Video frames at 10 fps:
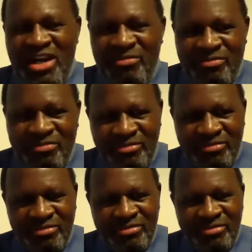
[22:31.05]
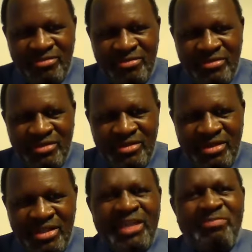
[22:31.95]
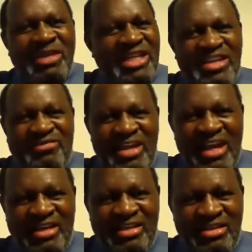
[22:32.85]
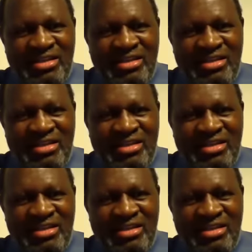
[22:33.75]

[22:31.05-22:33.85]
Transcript: come? They believe that.